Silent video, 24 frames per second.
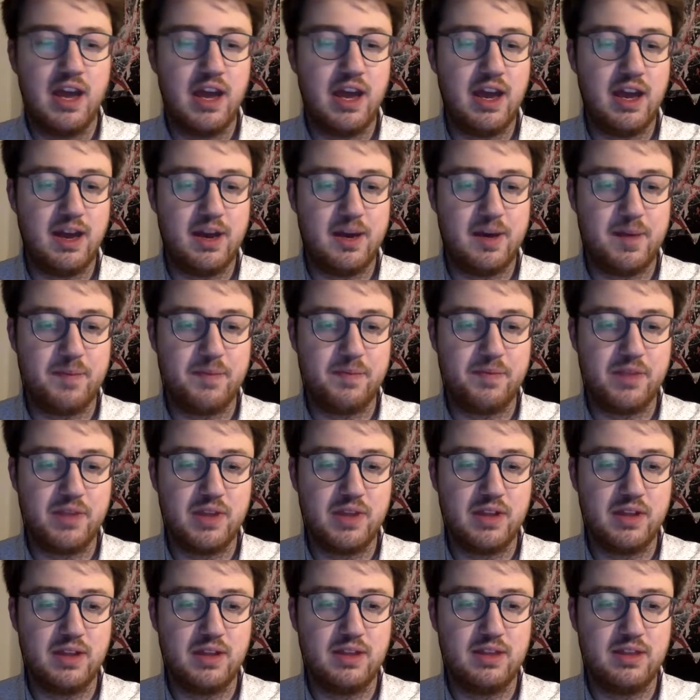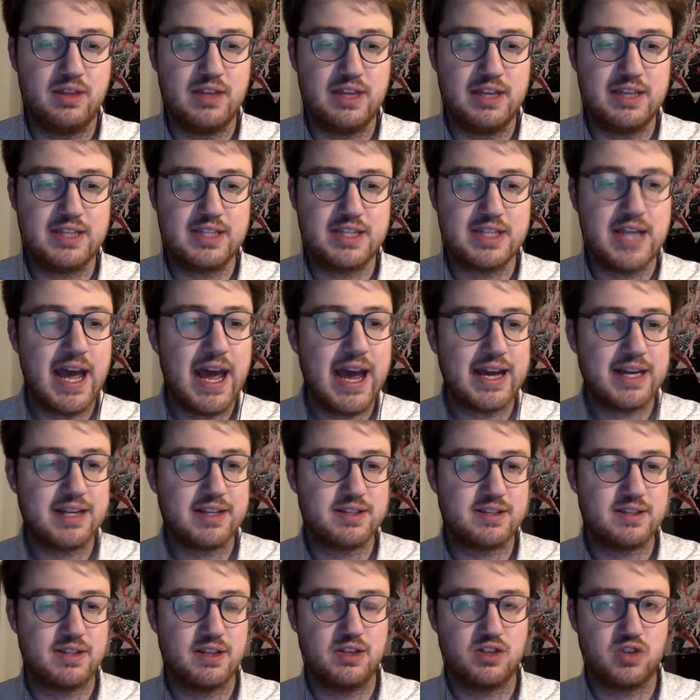This
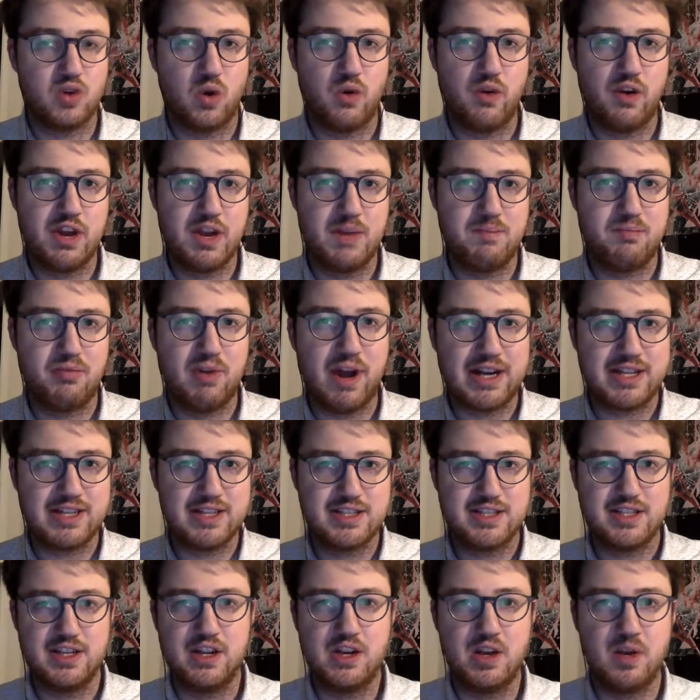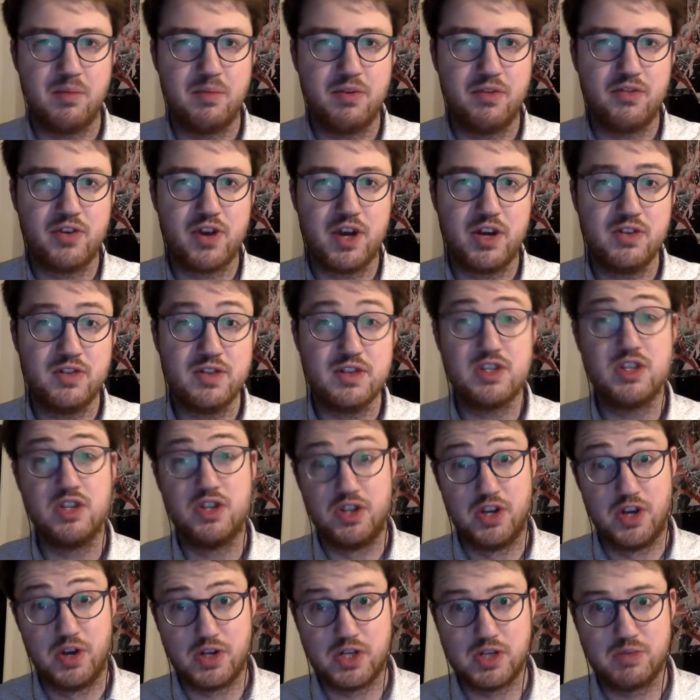tax is already practiced in a number of countries,
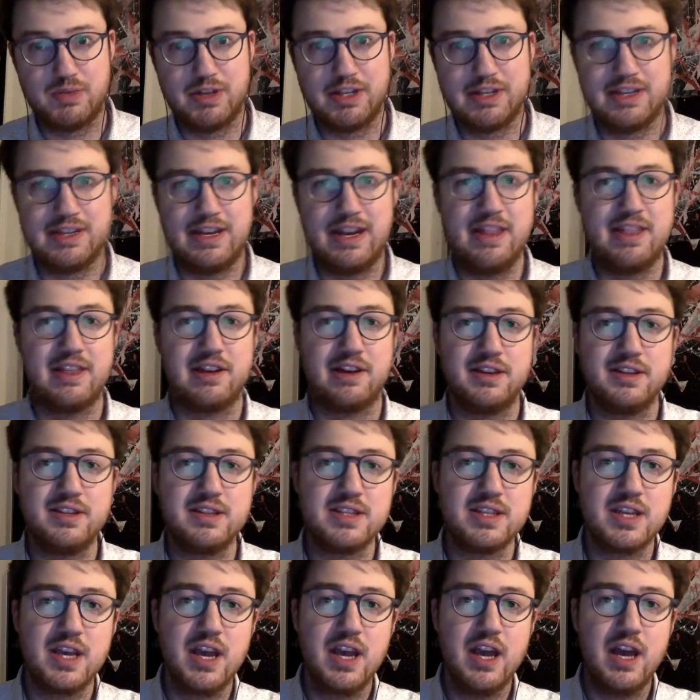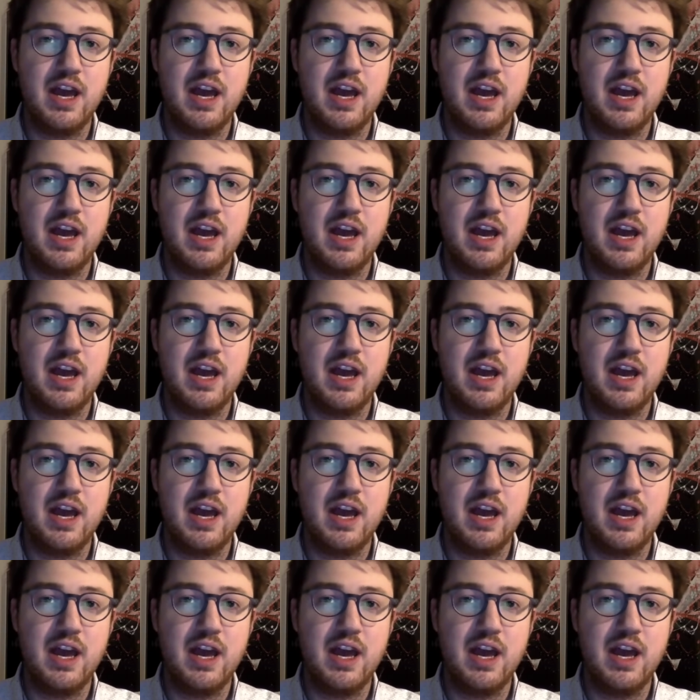notably the Netherlands,